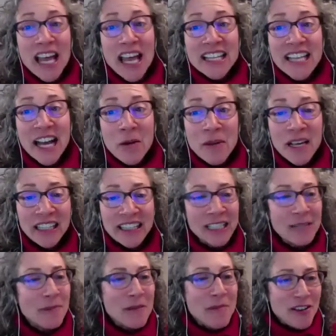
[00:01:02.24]
tell me a little
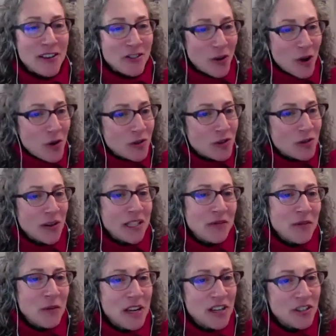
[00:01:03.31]
bit about your own
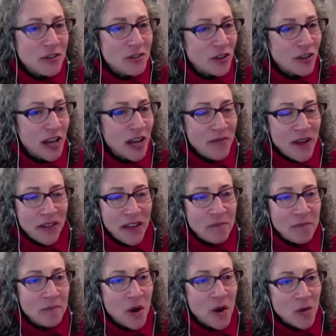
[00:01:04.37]
transformational journey. I found that
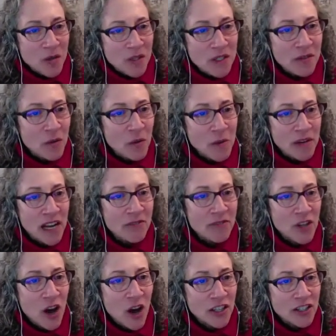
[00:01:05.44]
most of the women I've
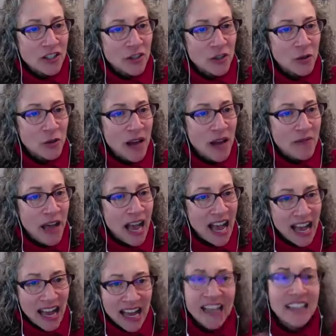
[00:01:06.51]
talked to have
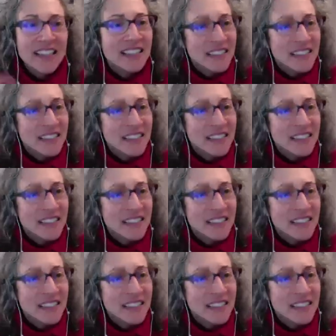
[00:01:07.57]
had,